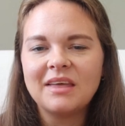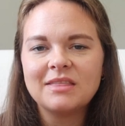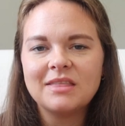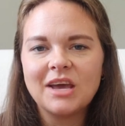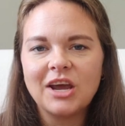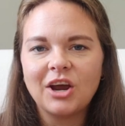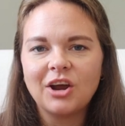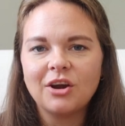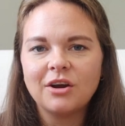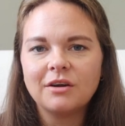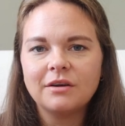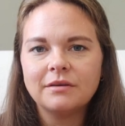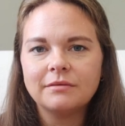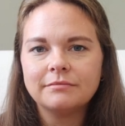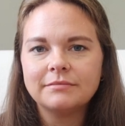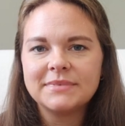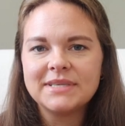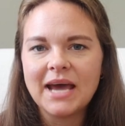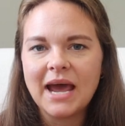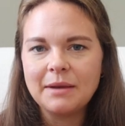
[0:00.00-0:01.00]
their
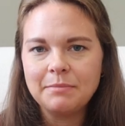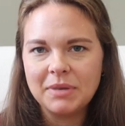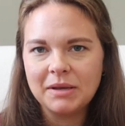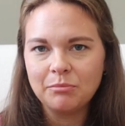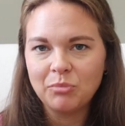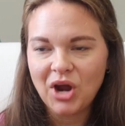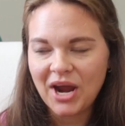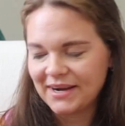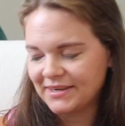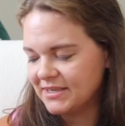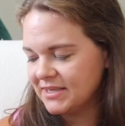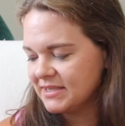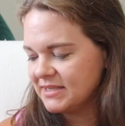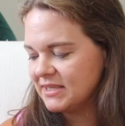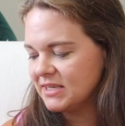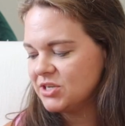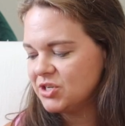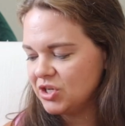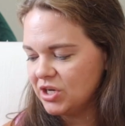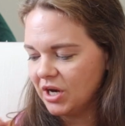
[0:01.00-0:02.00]
typing practice
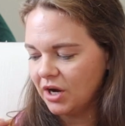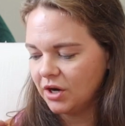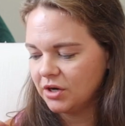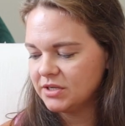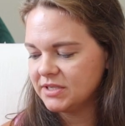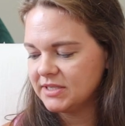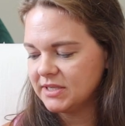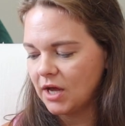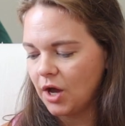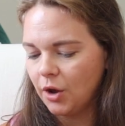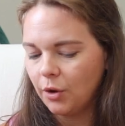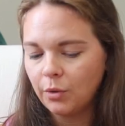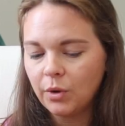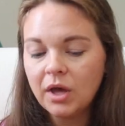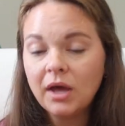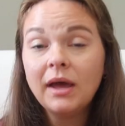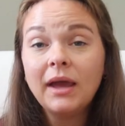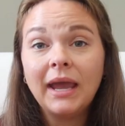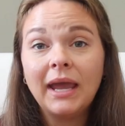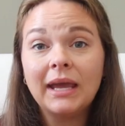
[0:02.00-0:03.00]
this year. So
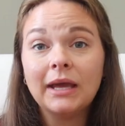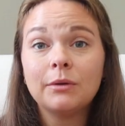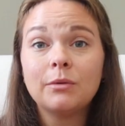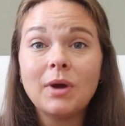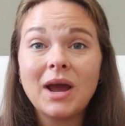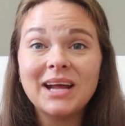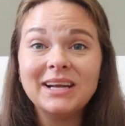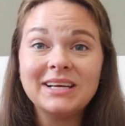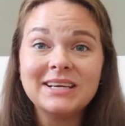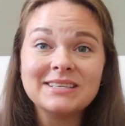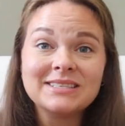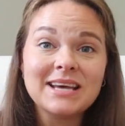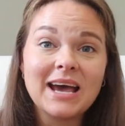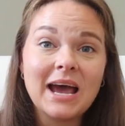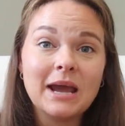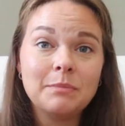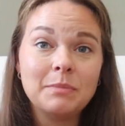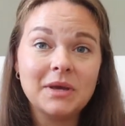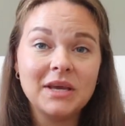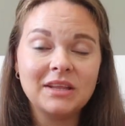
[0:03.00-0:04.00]
handwriting,
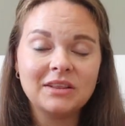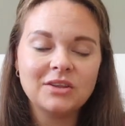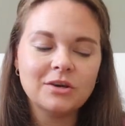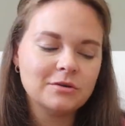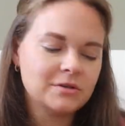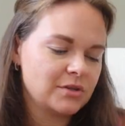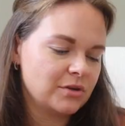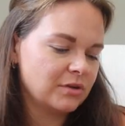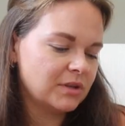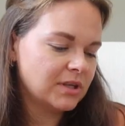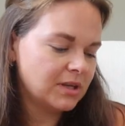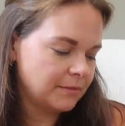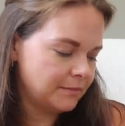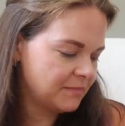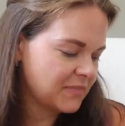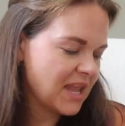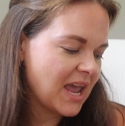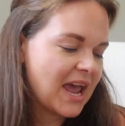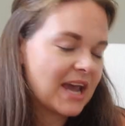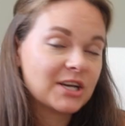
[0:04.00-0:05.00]
typing, those are
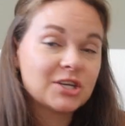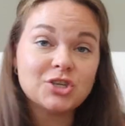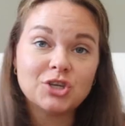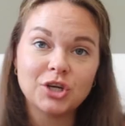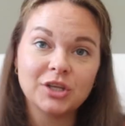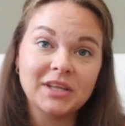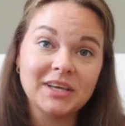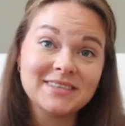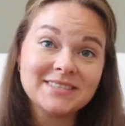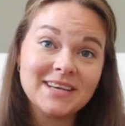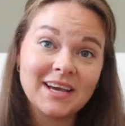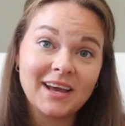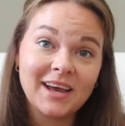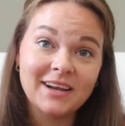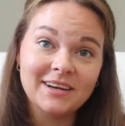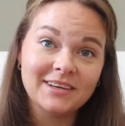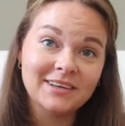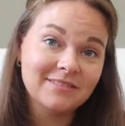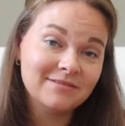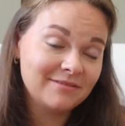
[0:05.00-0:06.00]
the extra things I
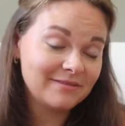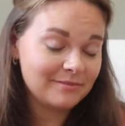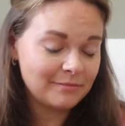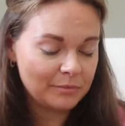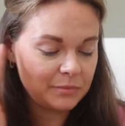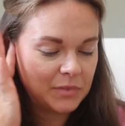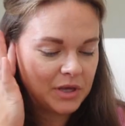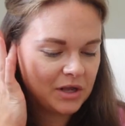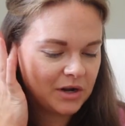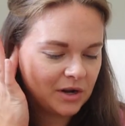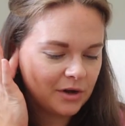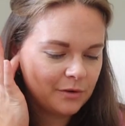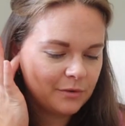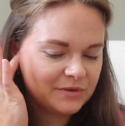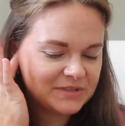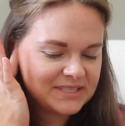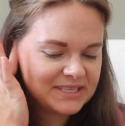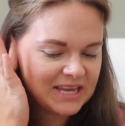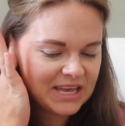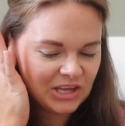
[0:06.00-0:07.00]
kind
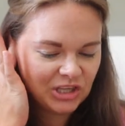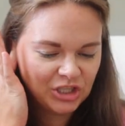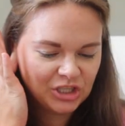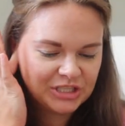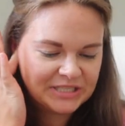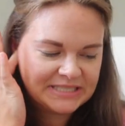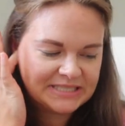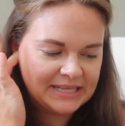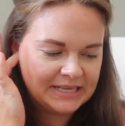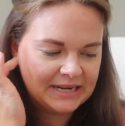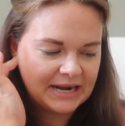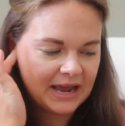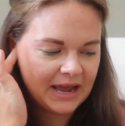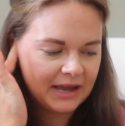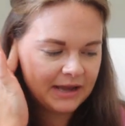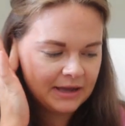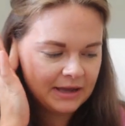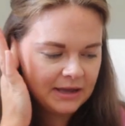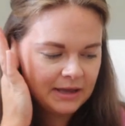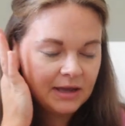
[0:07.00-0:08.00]
of, skills that
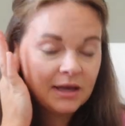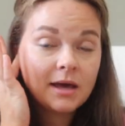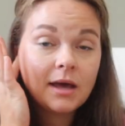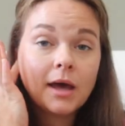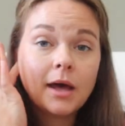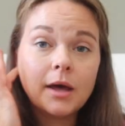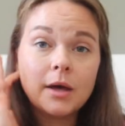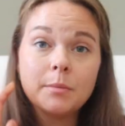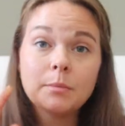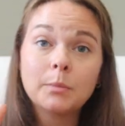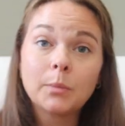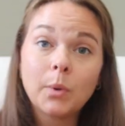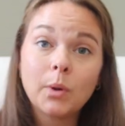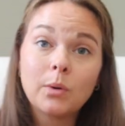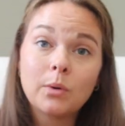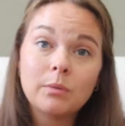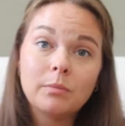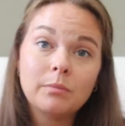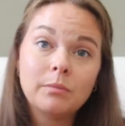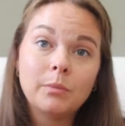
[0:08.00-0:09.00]
I,
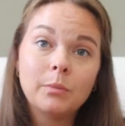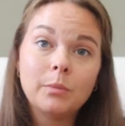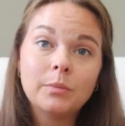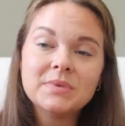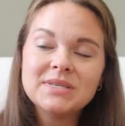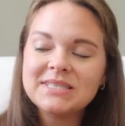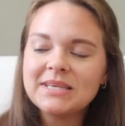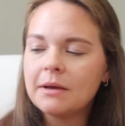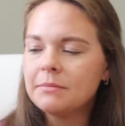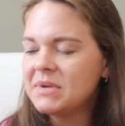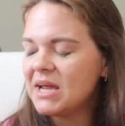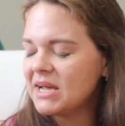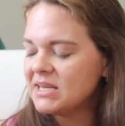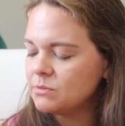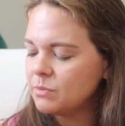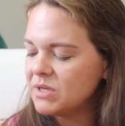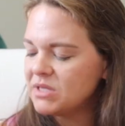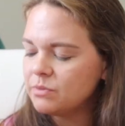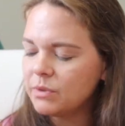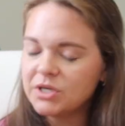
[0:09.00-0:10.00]
some
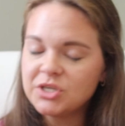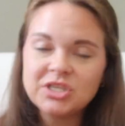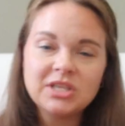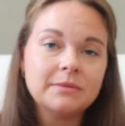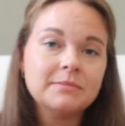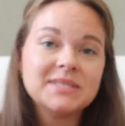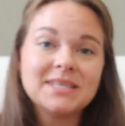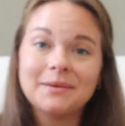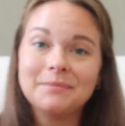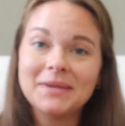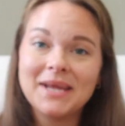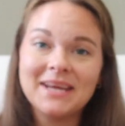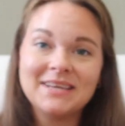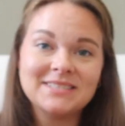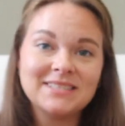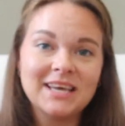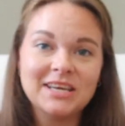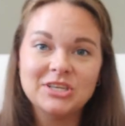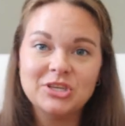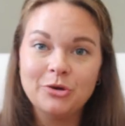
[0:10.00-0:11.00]
days we switch them, some
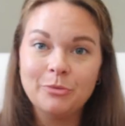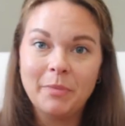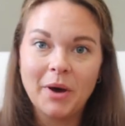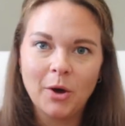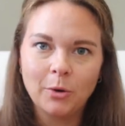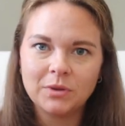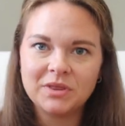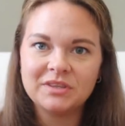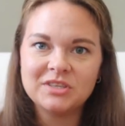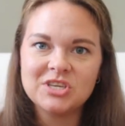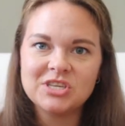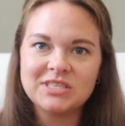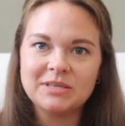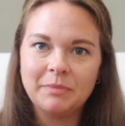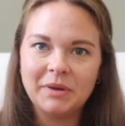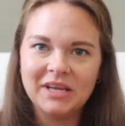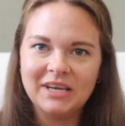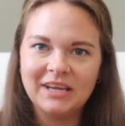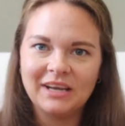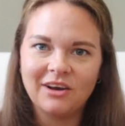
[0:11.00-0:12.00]
days they do both, just
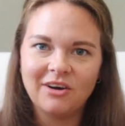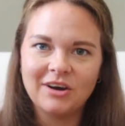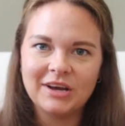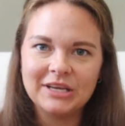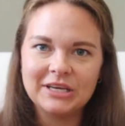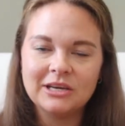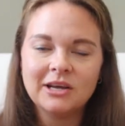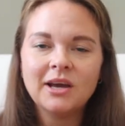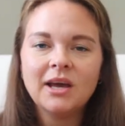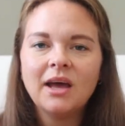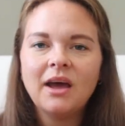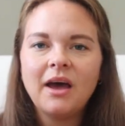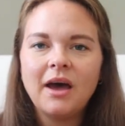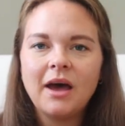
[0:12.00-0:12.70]
depending on